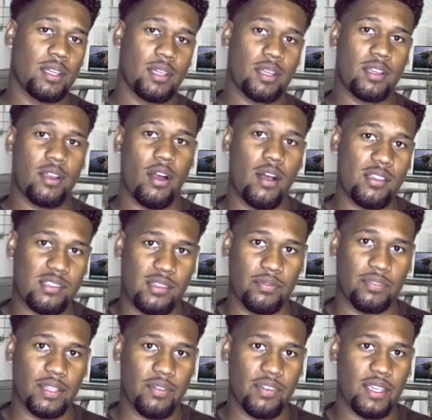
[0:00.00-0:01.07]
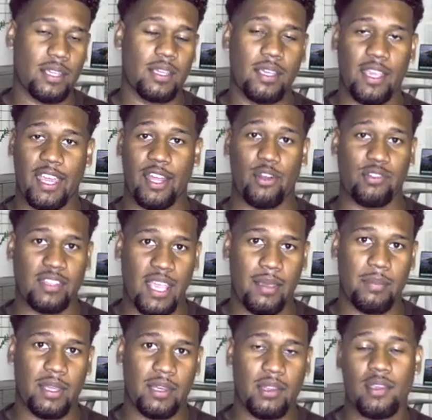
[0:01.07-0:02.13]
cost of living,
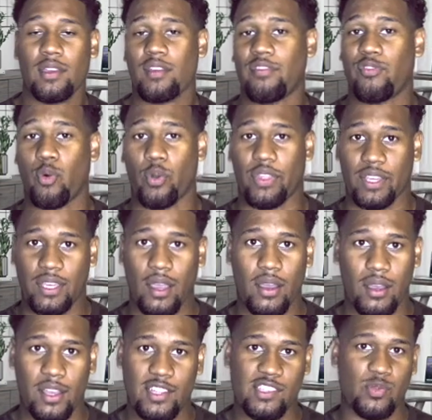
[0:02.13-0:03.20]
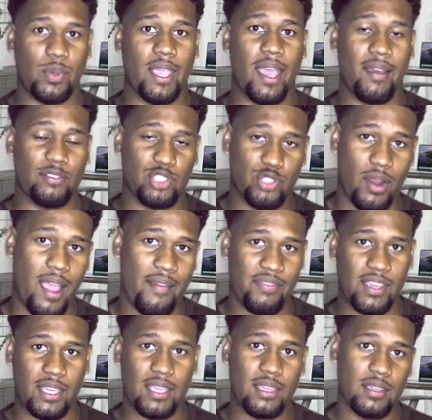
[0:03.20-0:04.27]
entertainment. For the cons we have
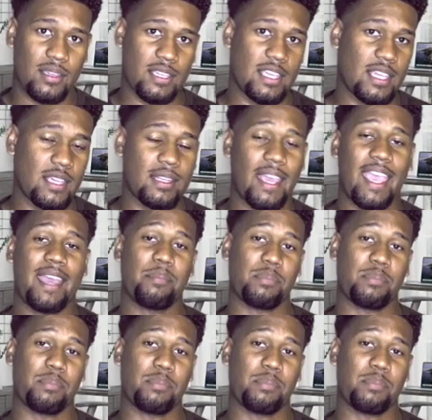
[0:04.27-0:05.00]
traffic, heat, and